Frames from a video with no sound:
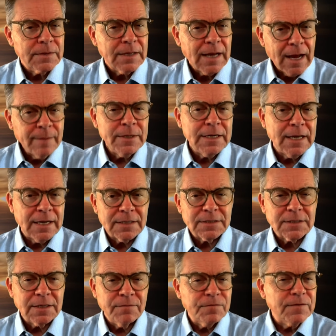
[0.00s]
Hymenaeus
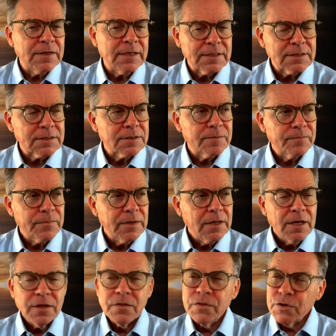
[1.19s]
and Philetus.
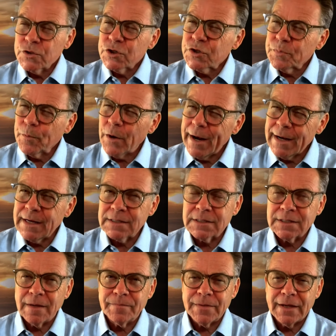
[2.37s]
They're spreading
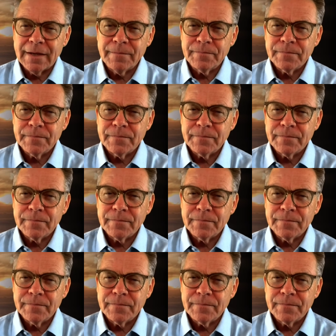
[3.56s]
something.